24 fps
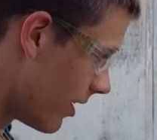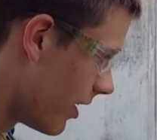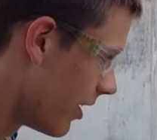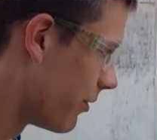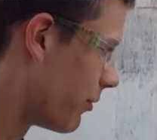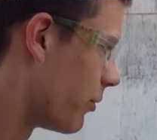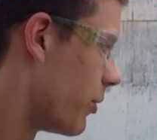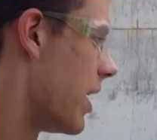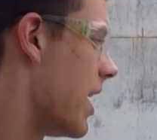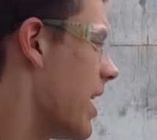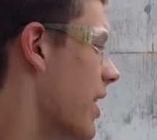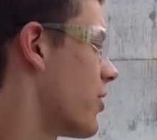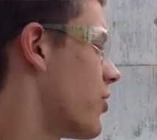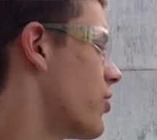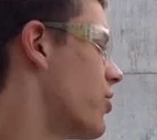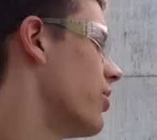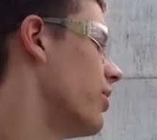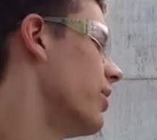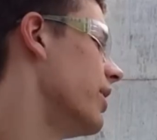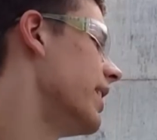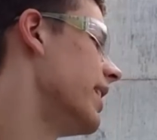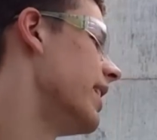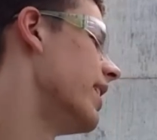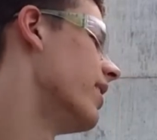if we
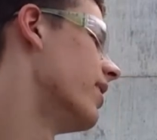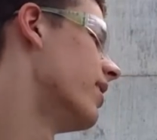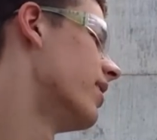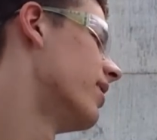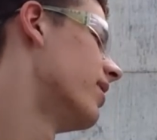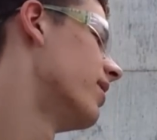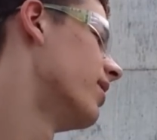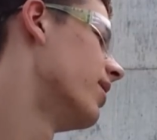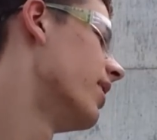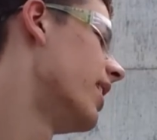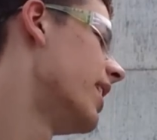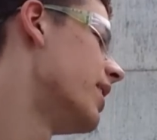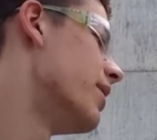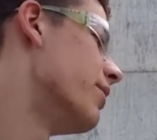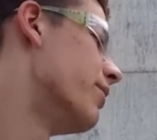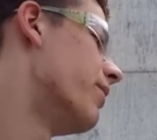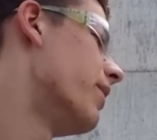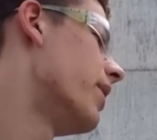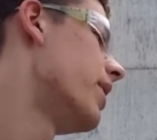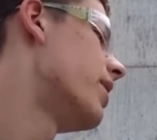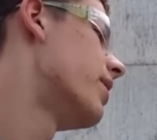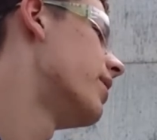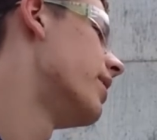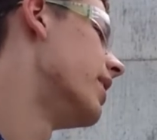actually light a
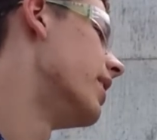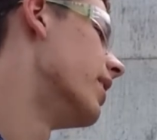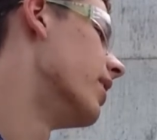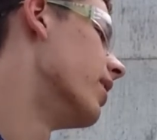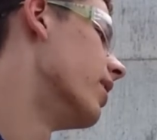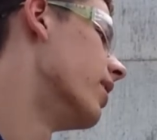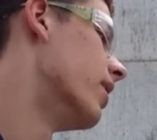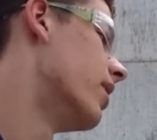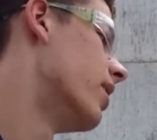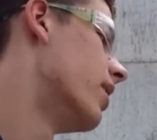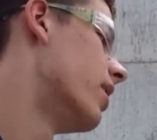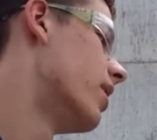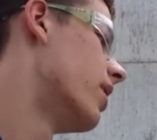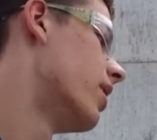fire here,